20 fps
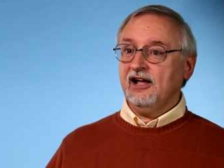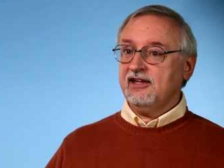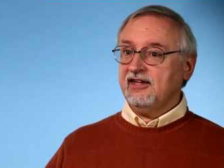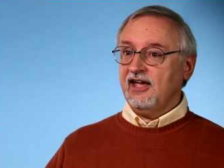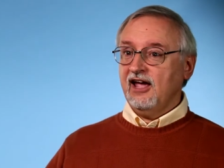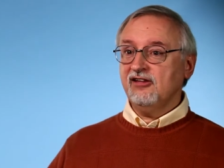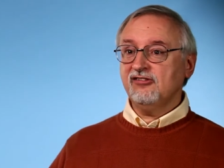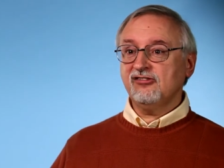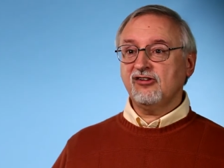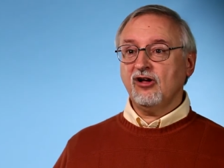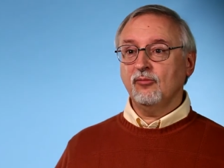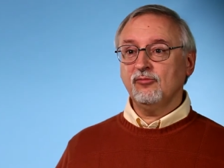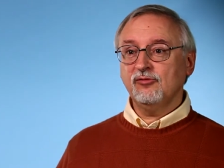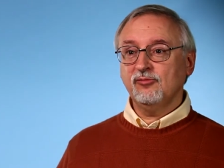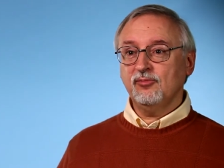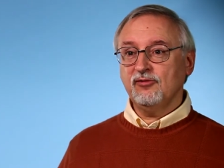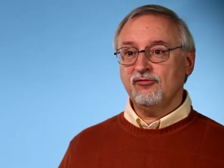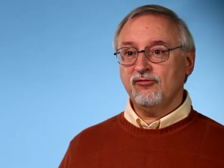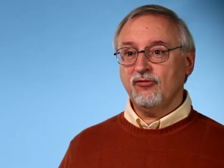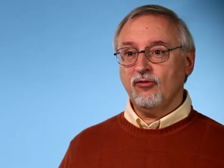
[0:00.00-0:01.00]
A case
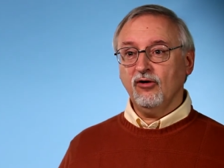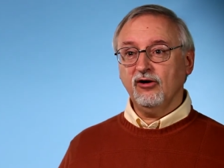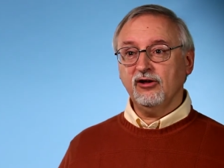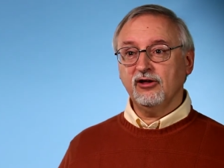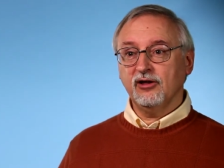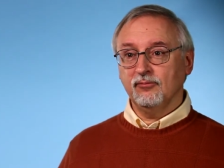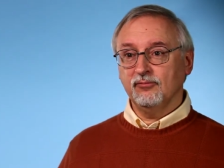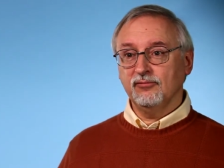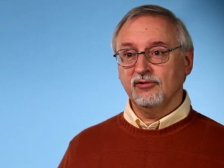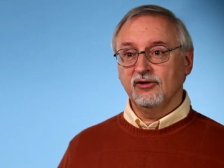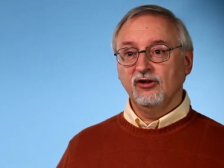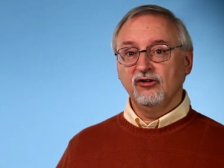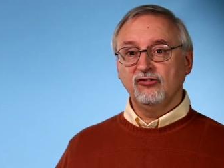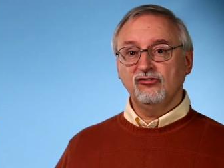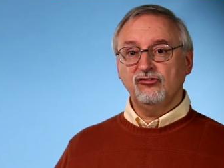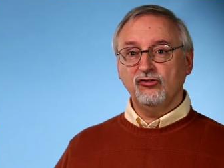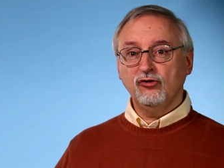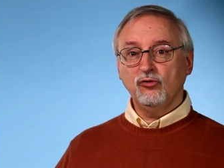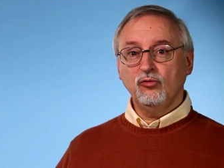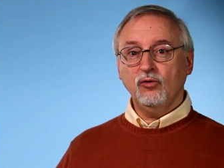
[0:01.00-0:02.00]
comes before him.
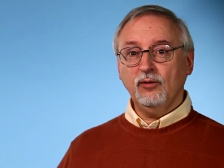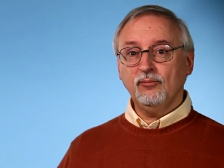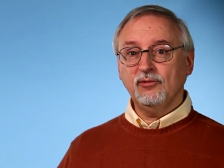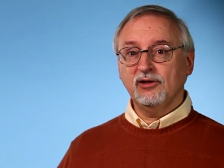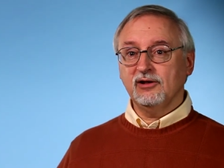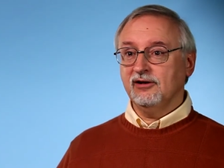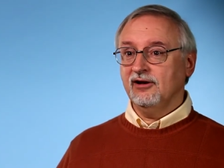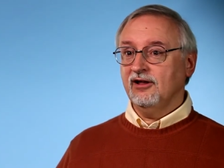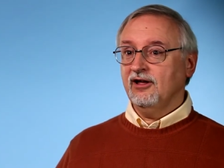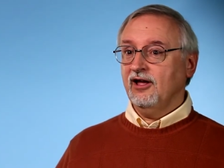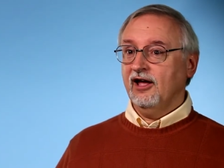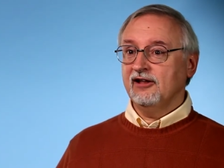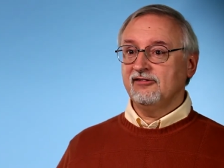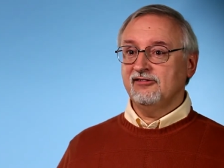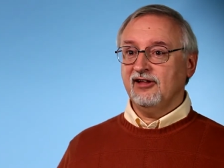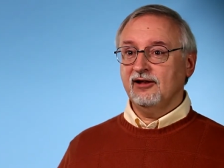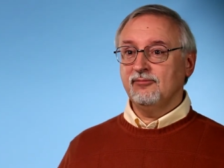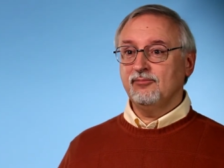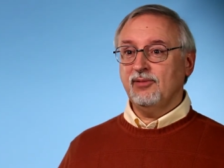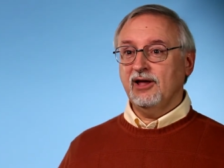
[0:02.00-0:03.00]
Two women, a
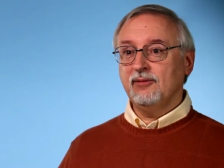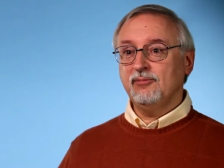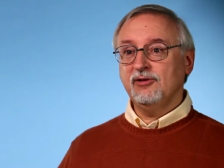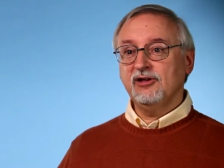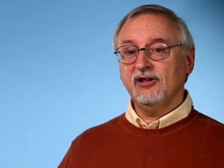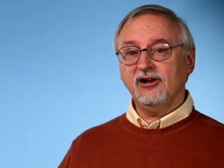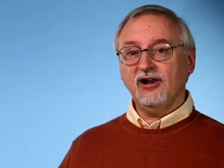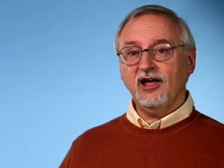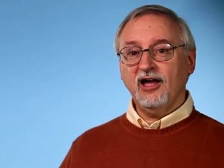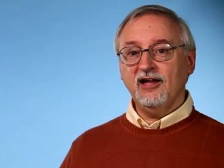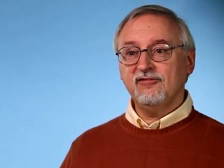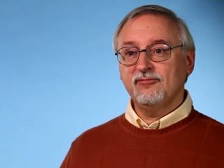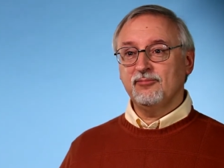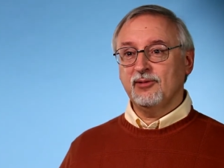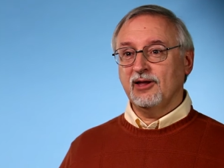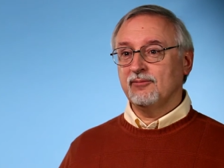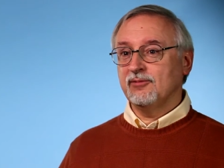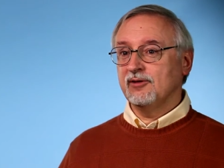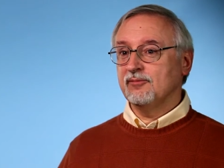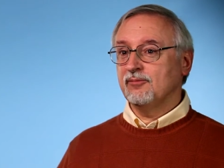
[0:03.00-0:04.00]
dead baby, a live
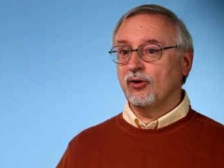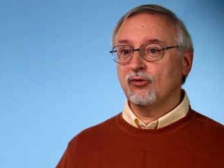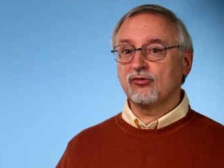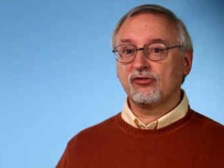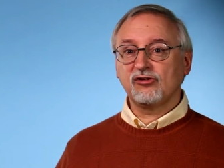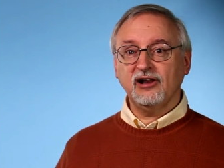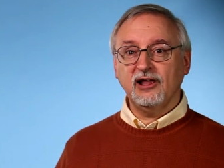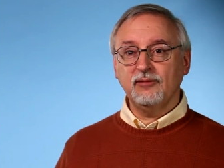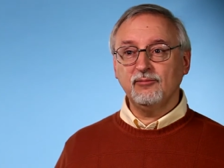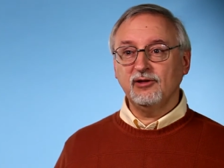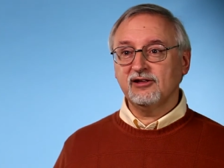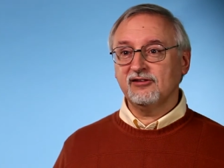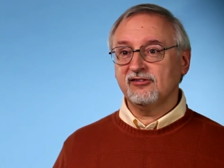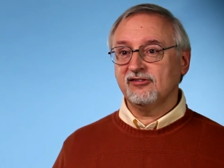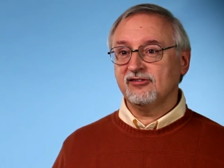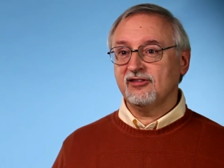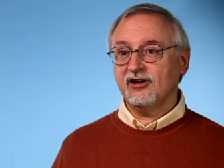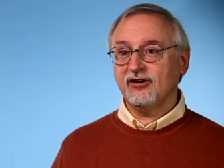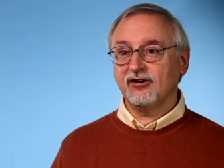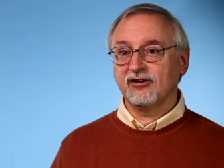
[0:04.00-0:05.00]
baby, both claiming
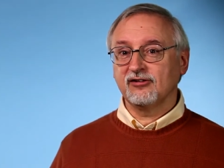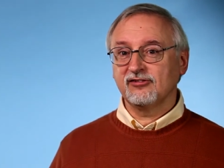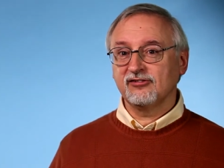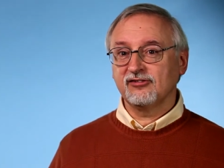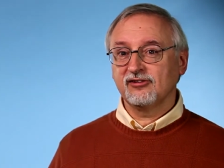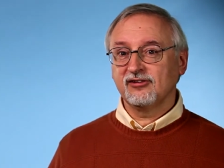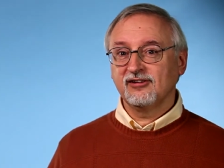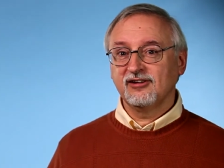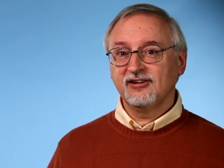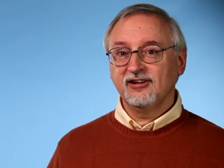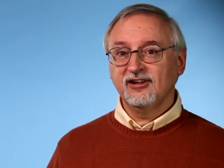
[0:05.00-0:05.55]
it's theirs.